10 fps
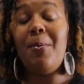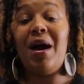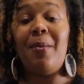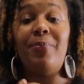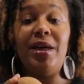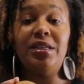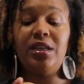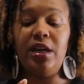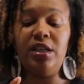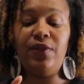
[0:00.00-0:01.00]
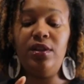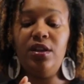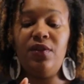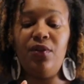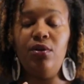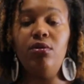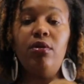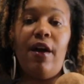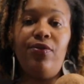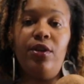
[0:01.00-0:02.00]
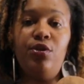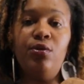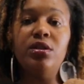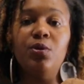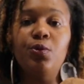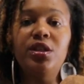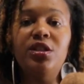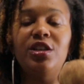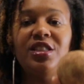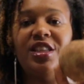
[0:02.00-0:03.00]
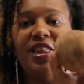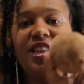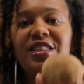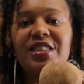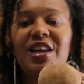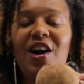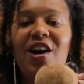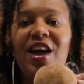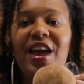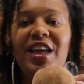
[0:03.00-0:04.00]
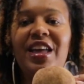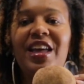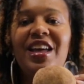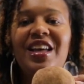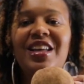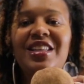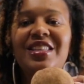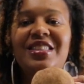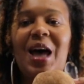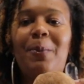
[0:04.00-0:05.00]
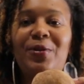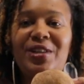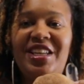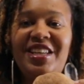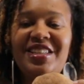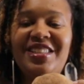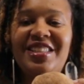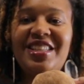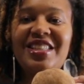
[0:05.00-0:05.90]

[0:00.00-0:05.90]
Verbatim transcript: My best guess for this fruit after doing some research is that this is called a sapodilla,